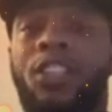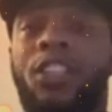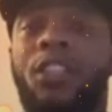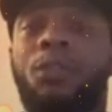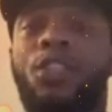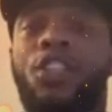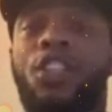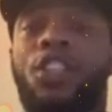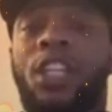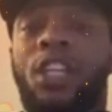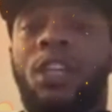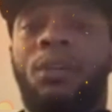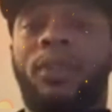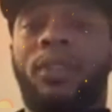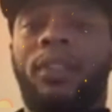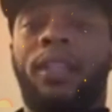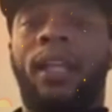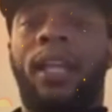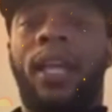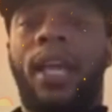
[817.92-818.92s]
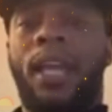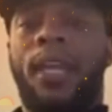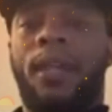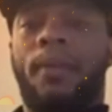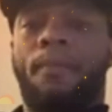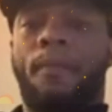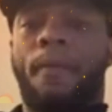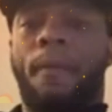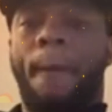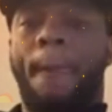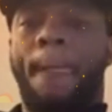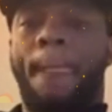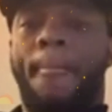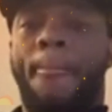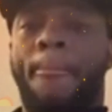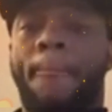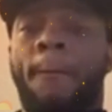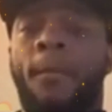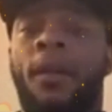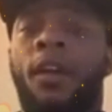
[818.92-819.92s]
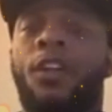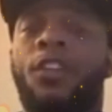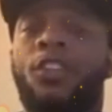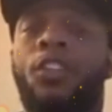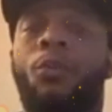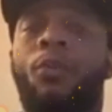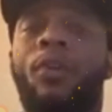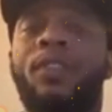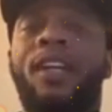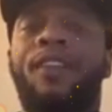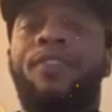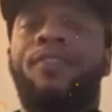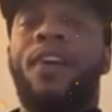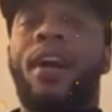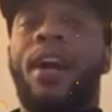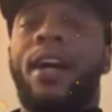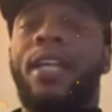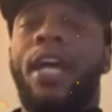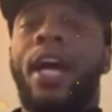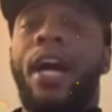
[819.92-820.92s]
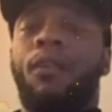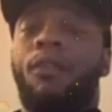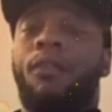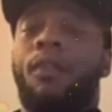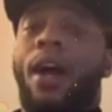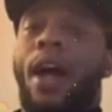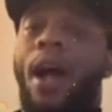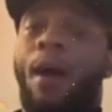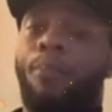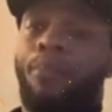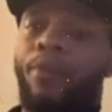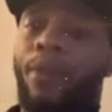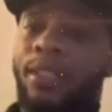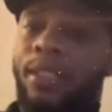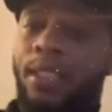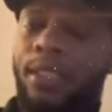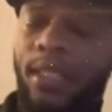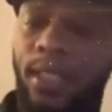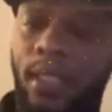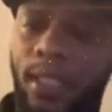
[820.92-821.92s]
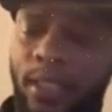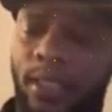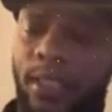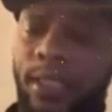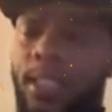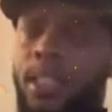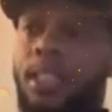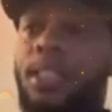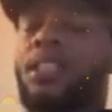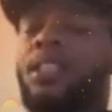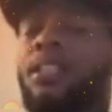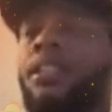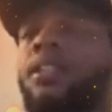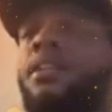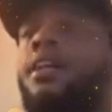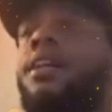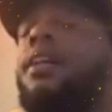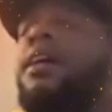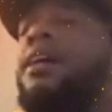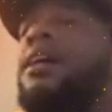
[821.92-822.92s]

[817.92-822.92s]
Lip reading: out she was cheating with the lame. So once I find out, I brings it to her attention.